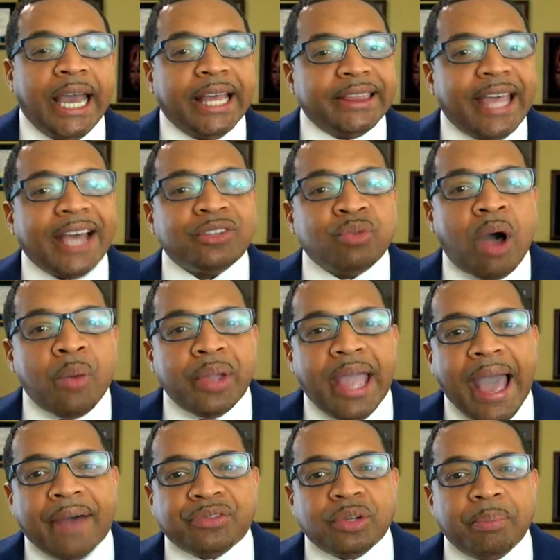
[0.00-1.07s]
And that's why we
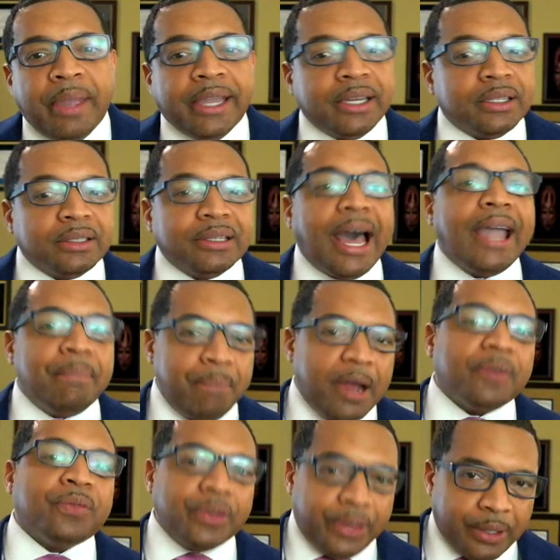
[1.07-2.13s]
have to make it a
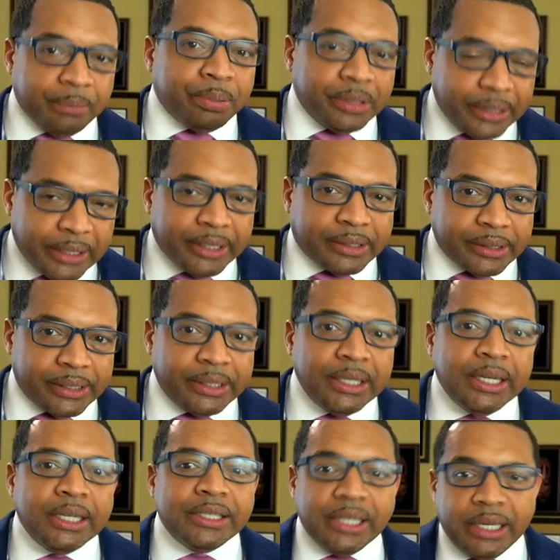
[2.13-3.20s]
nightmare for them politically